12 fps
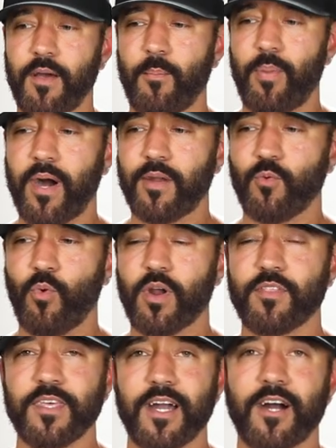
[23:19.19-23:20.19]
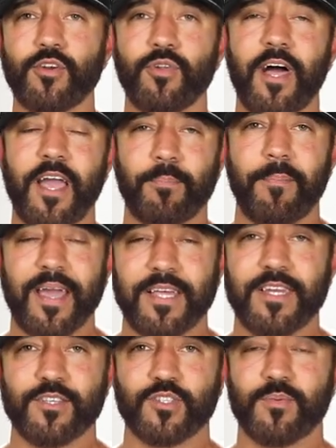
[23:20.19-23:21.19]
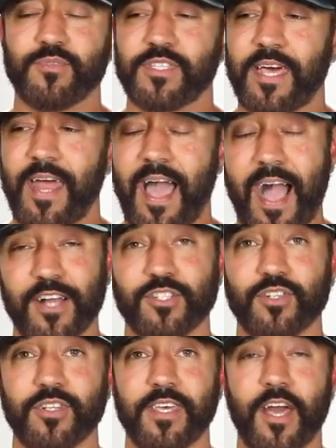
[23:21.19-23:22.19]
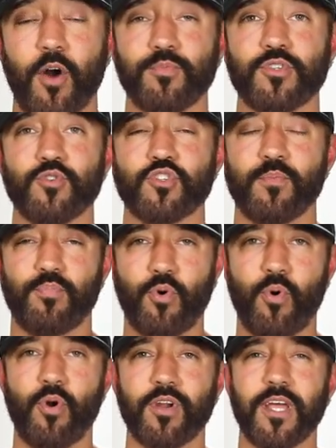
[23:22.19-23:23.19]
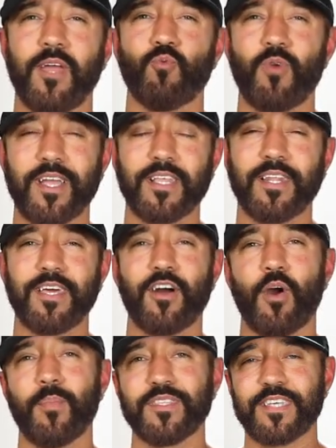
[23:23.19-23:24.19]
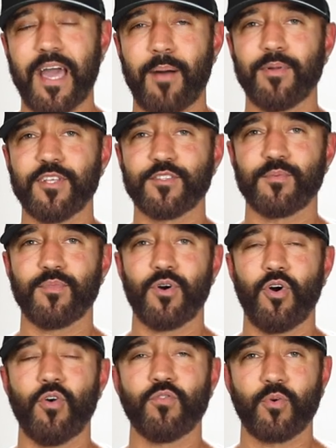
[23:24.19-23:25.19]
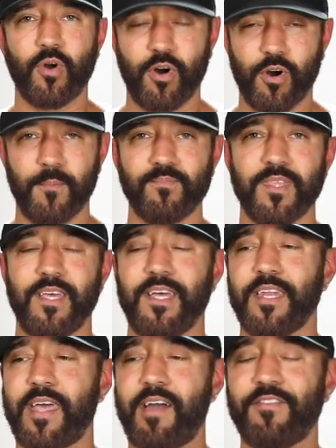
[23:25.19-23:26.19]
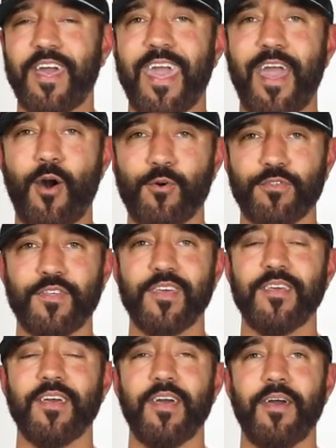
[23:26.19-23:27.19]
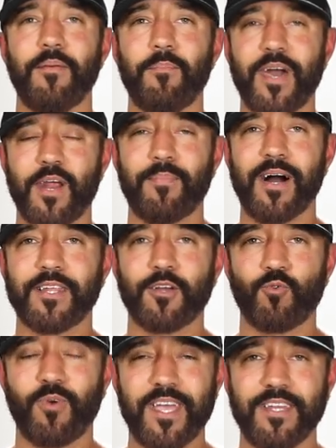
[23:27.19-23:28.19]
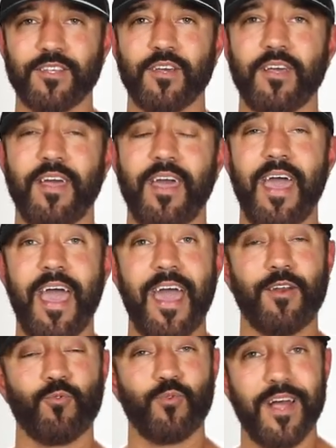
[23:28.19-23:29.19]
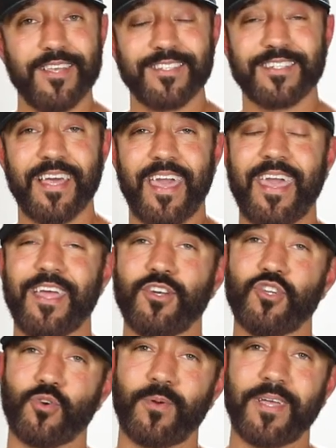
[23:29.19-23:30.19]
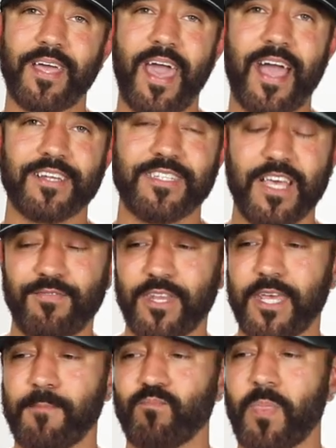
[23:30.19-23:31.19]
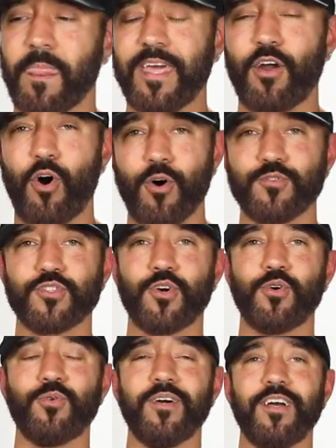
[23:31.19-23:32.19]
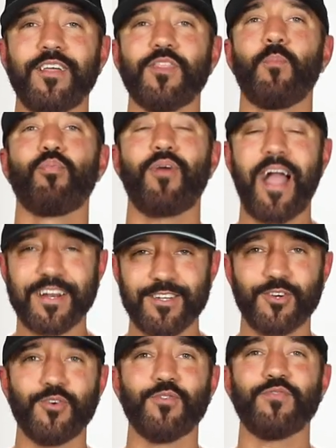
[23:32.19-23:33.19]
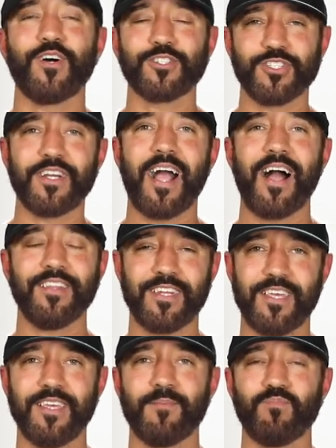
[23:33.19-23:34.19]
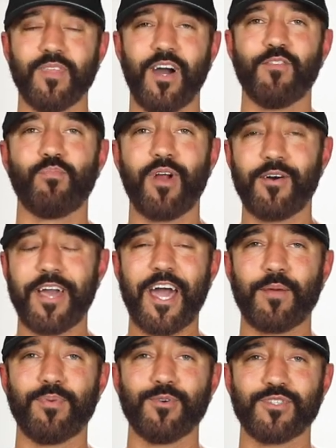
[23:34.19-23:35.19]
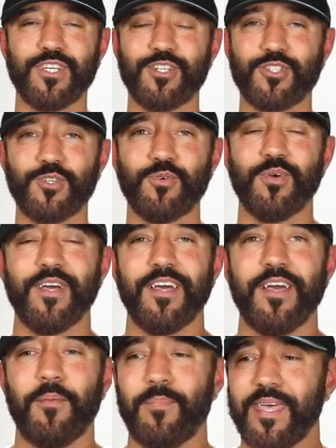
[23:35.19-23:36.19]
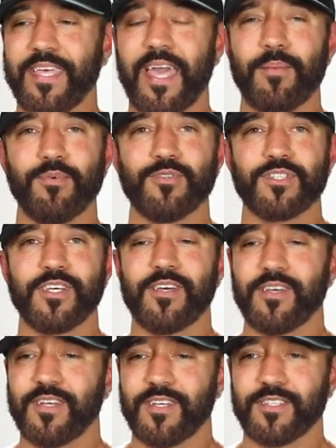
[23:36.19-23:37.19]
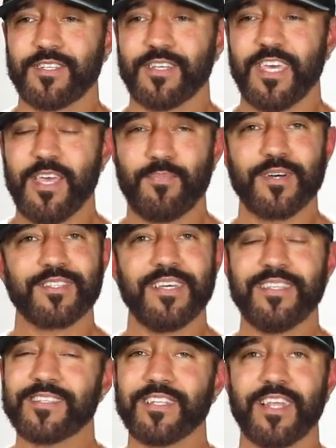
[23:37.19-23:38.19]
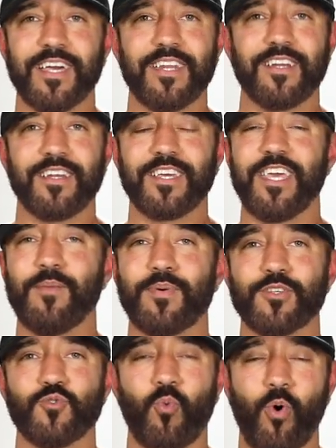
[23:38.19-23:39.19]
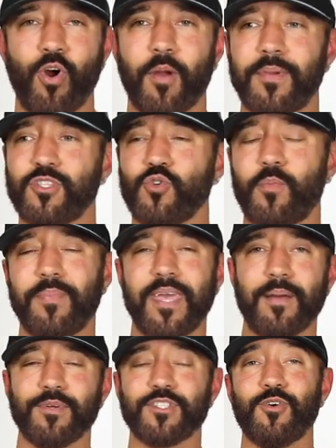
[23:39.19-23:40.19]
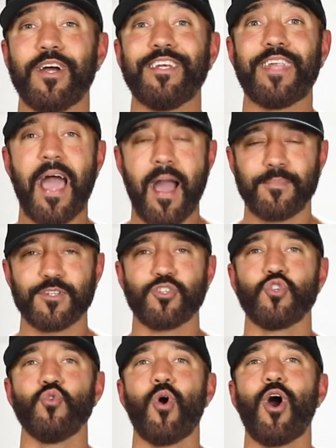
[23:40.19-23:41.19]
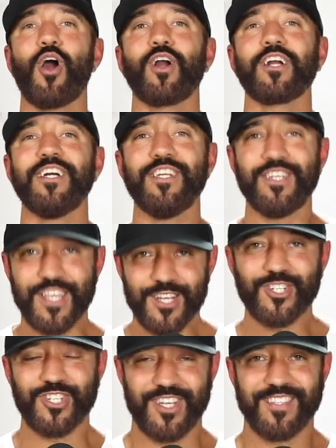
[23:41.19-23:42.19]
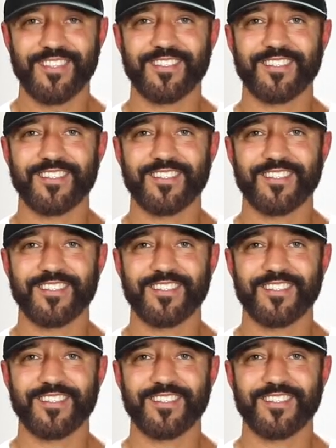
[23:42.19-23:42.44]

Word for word: but what are the underlying mechanisms that actually help to support and regulate our metabolism overall, to have a healthy metabolic rate at rest and during activity, and also the practical functionality of brown adipose tissue, being able to, to keep us insulated and to keep us warm and to be able to adapt to our conditions.